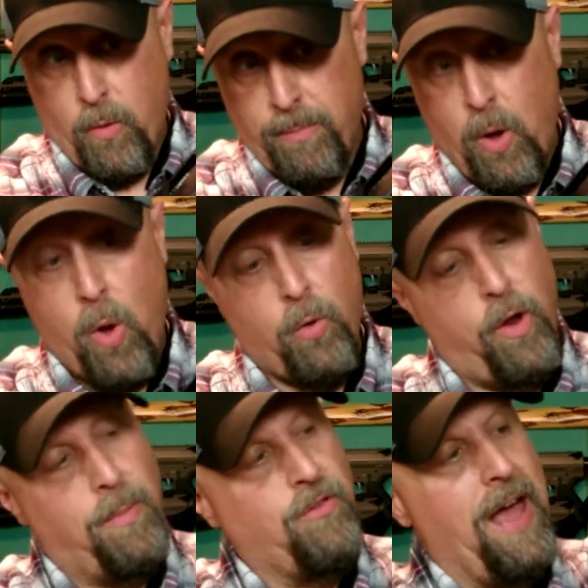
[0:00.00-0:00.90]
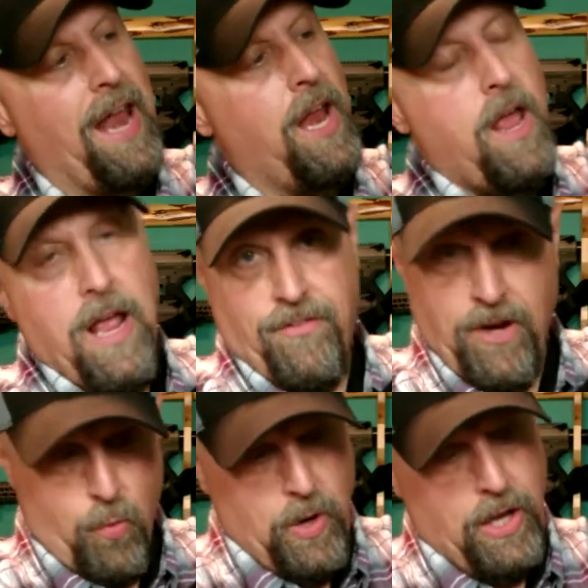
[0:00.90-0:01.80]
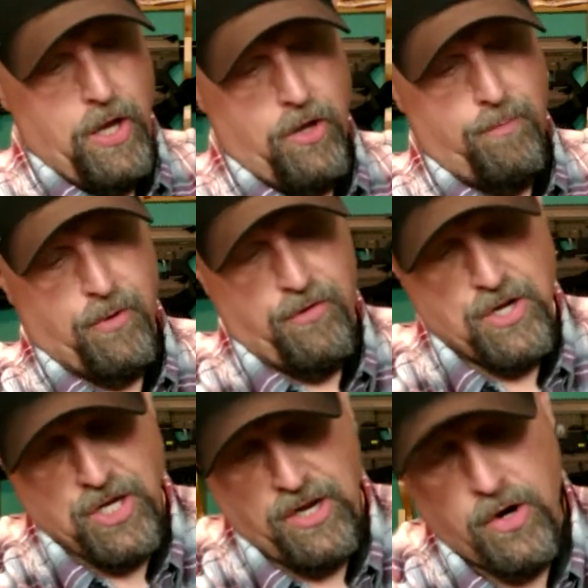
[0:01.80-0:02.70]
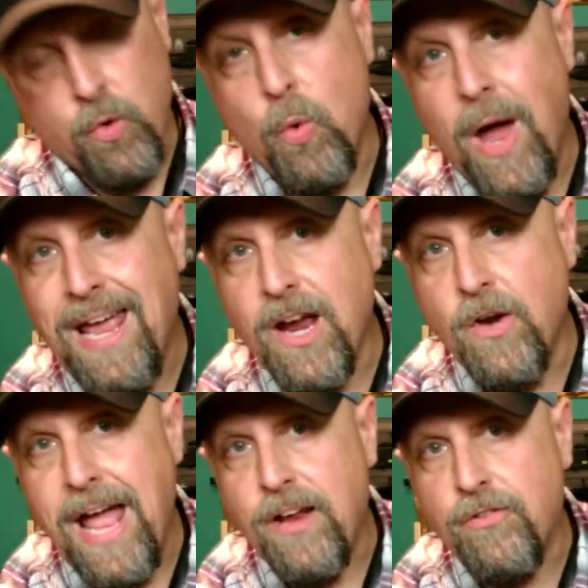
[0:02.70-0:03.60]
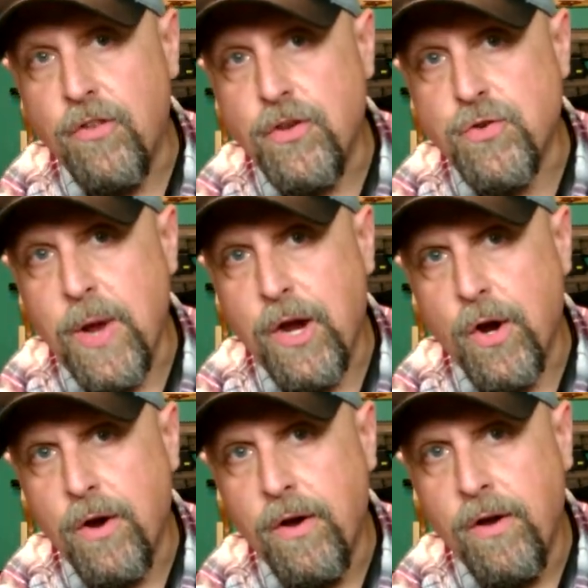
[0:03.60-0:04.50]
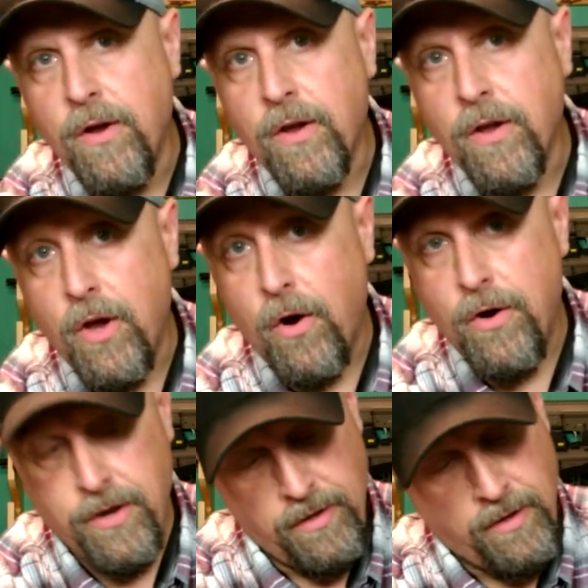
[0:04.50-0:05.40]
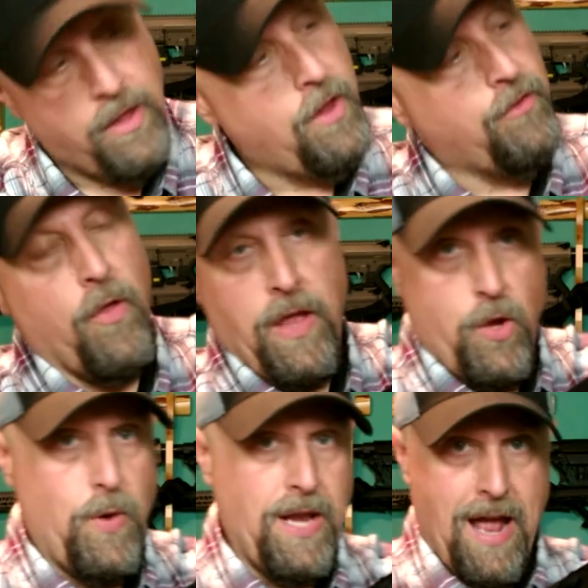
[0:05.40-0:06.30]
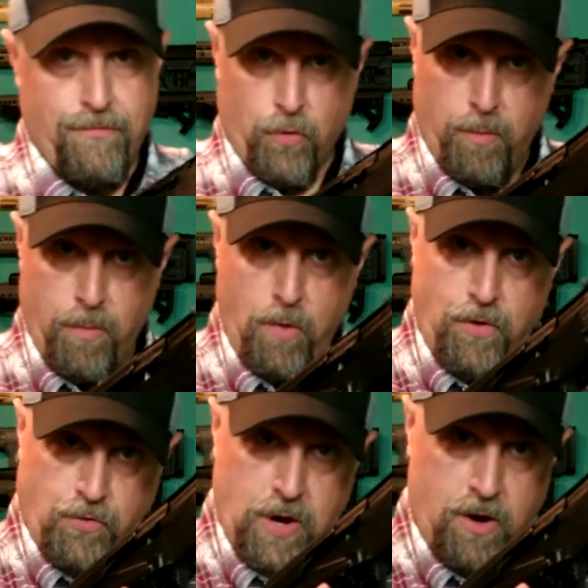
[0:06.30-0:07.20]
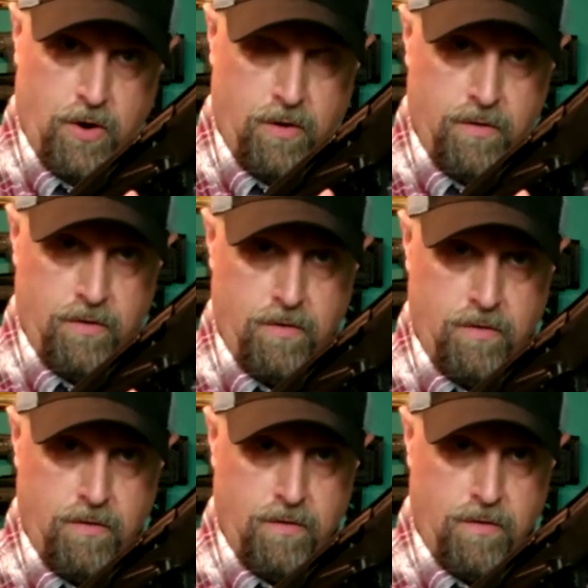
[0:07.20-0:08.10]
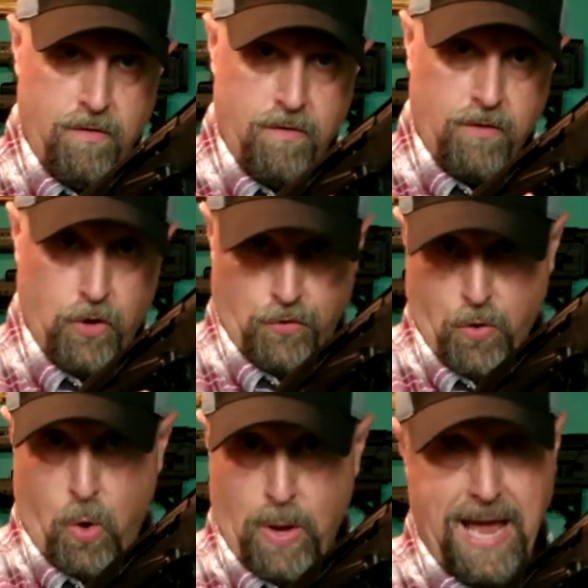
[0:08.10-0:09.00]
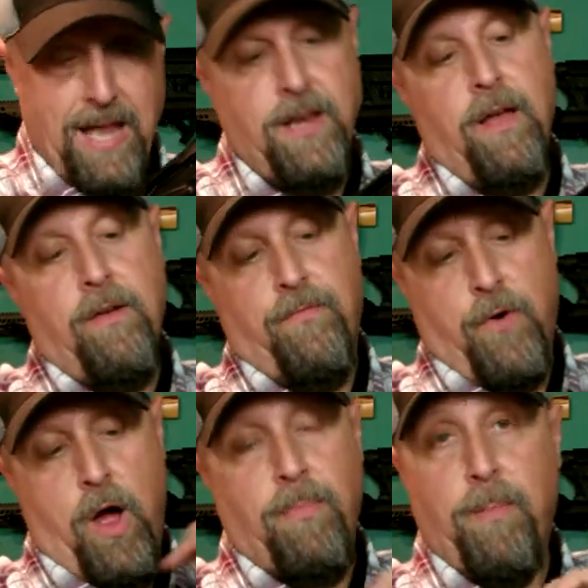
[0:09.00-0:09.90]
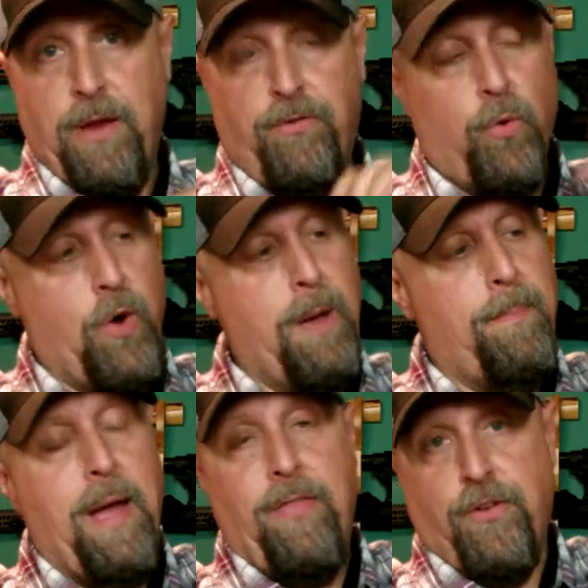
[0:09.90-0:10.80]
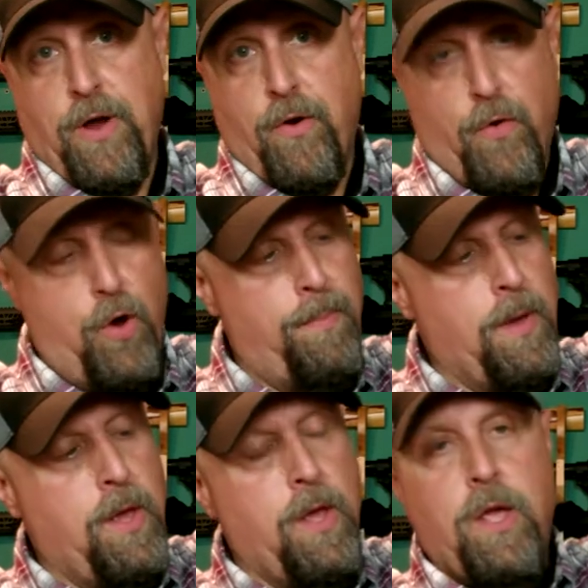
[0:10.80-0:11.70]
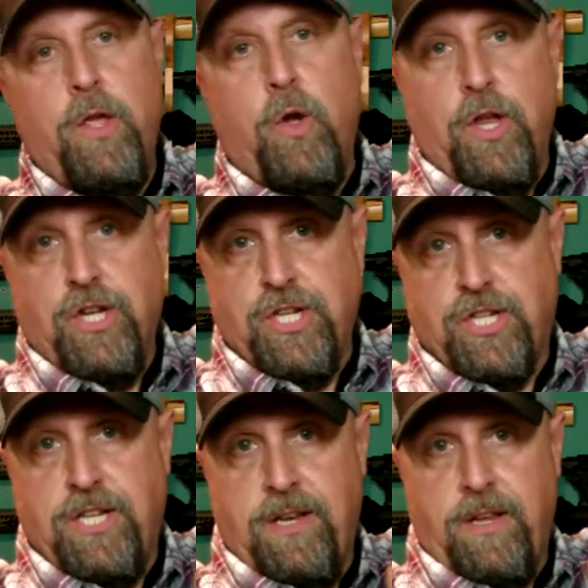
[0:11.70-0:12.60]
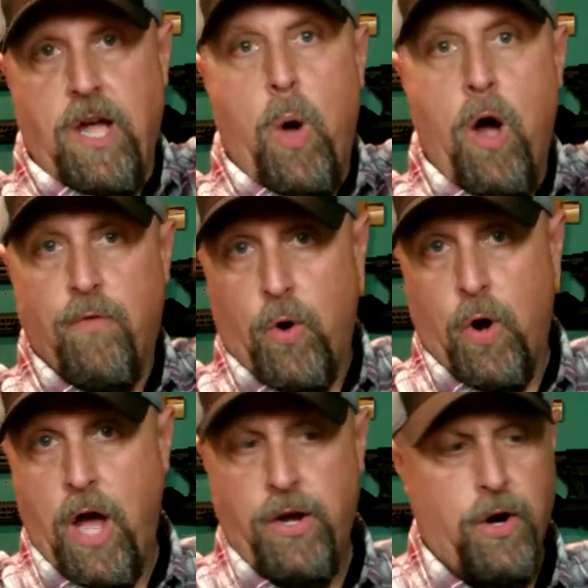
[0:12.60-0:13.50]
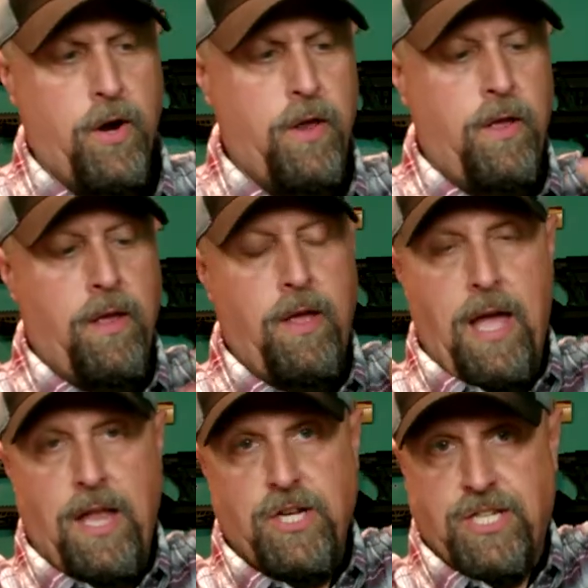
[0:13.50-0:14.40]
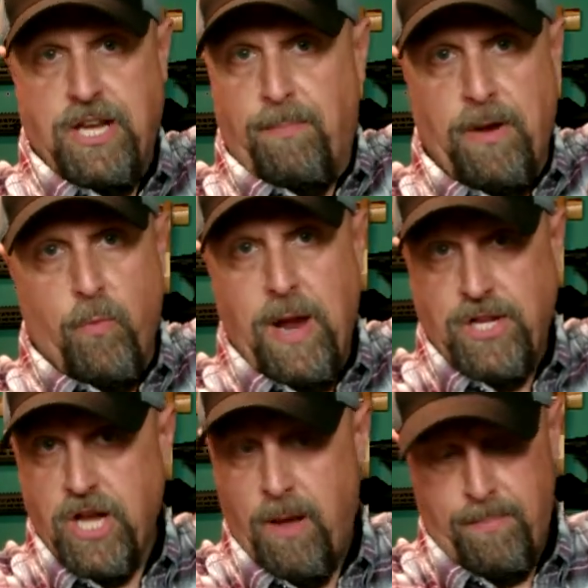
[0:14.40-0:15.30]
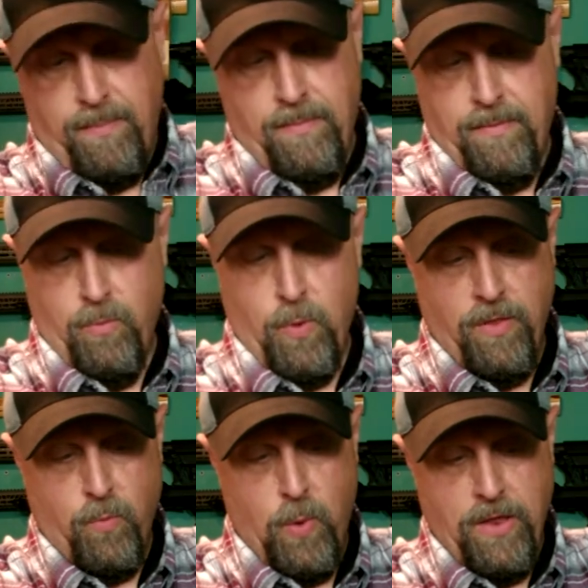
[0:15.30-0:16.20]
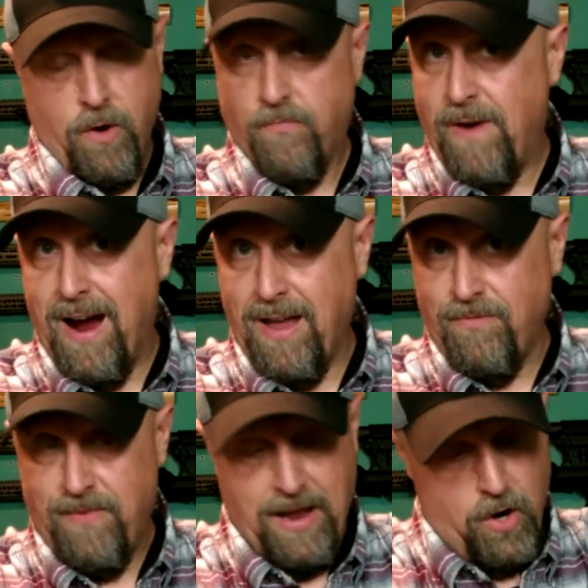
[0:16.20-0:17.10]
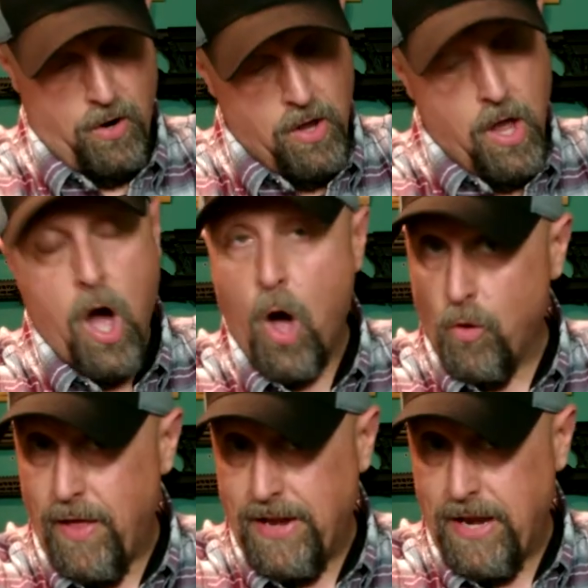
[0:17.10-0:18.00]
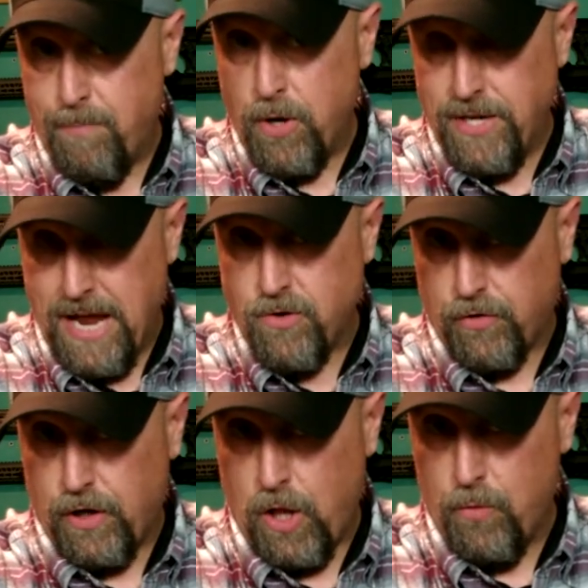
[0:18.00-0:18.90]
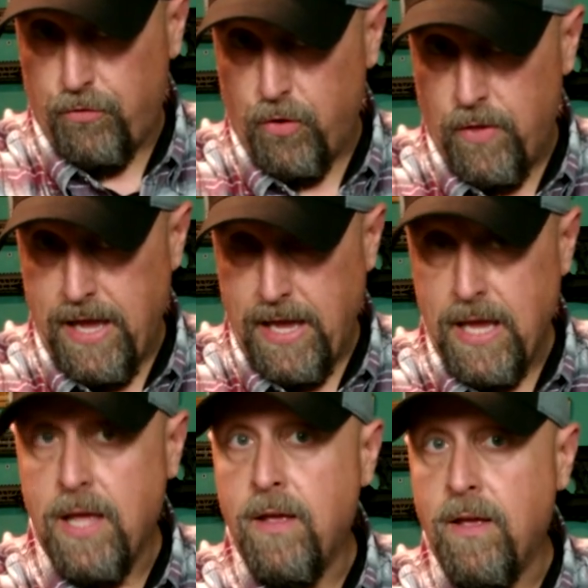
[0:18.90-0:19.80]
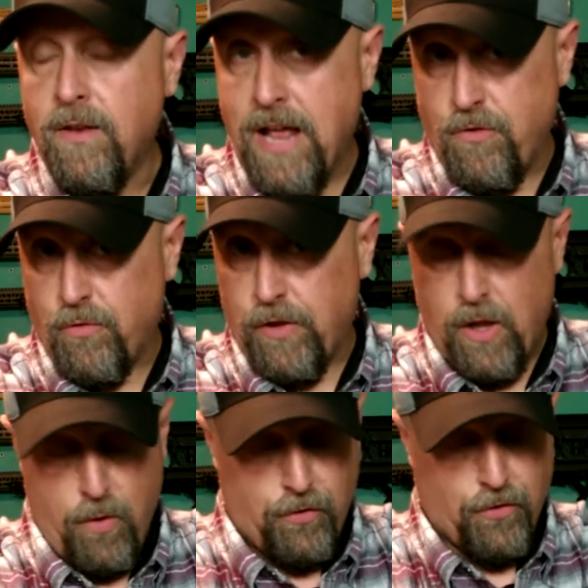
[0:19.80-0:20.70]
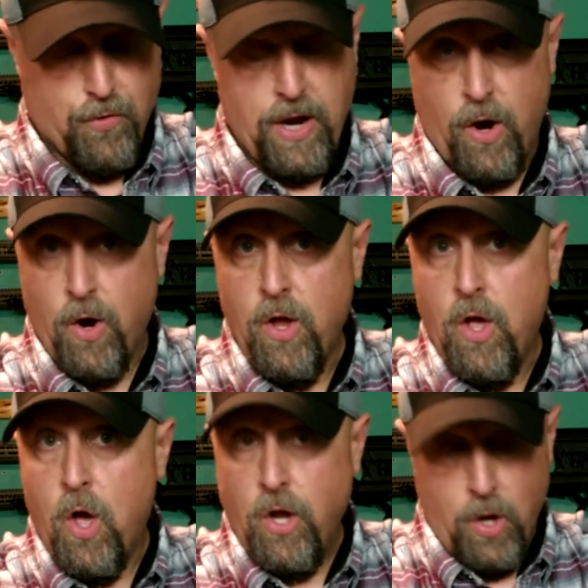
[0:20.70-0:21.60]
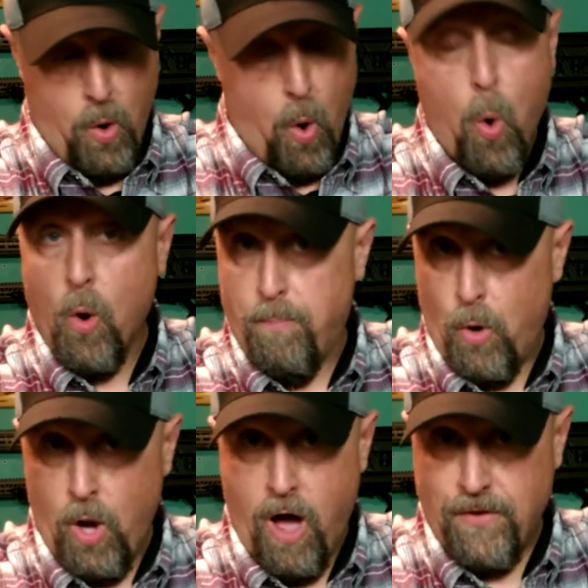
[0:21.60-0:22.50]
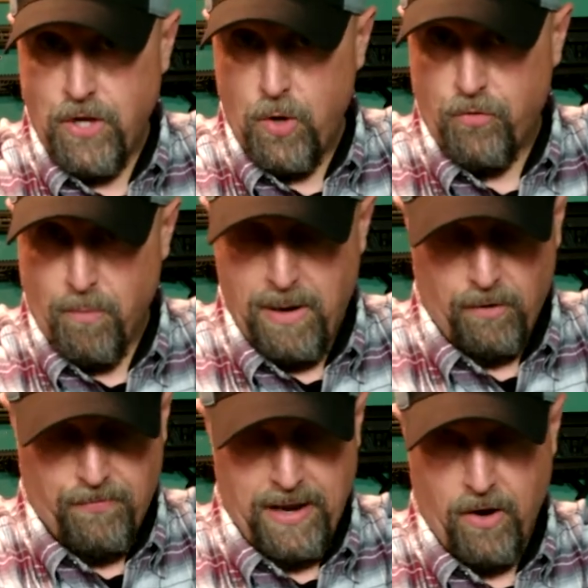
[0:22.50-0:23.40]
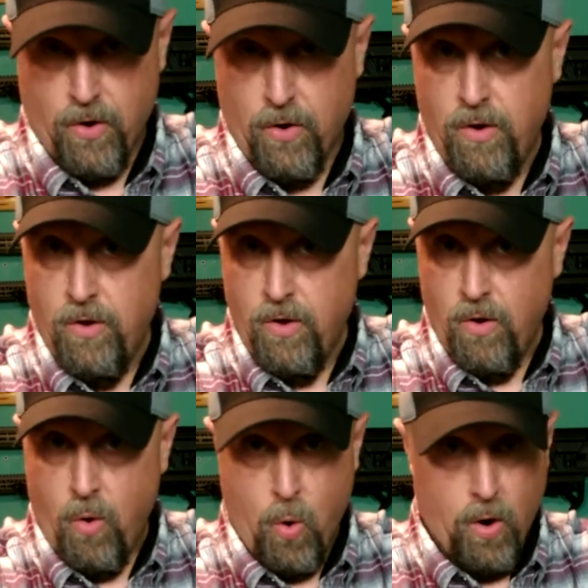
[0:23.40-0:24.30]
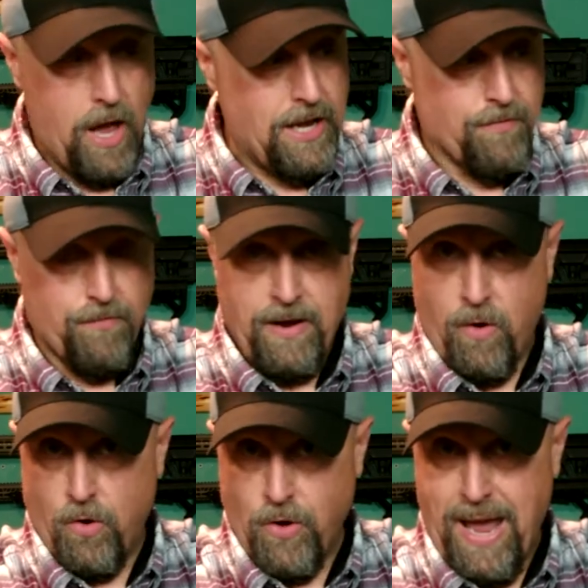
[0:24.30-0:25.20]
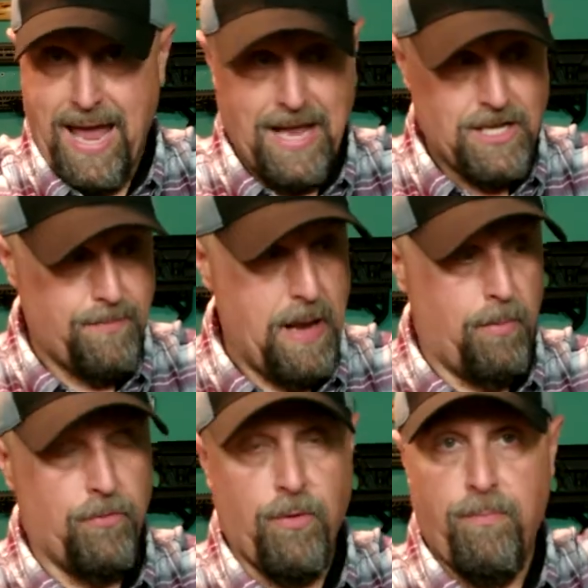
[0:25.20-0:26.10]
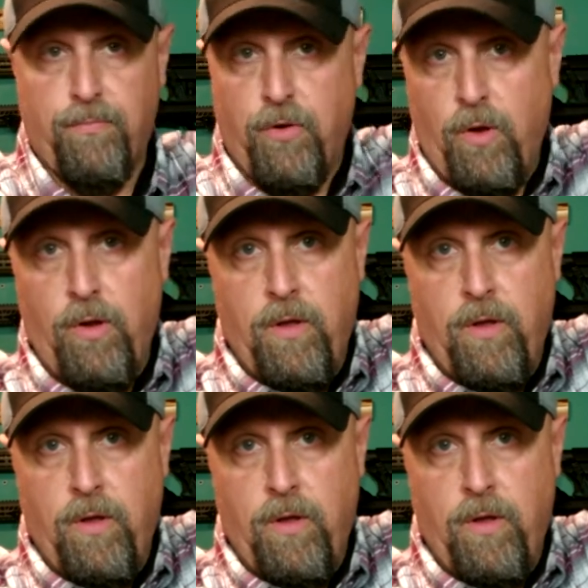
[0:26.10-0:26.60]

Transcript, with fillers: where the bolt opens at. It's in a really good position right here next to the trigger guard so that you didn't have to remove your trigger control hand from the pistol grip and the trigger group. You could just go over or under and just simply reach up with, with your firing finger, although that did put it dangerously close to the dangerously close to the trigger, you know, or pull off and use your middle finger or a different finger on your hand to be able to, to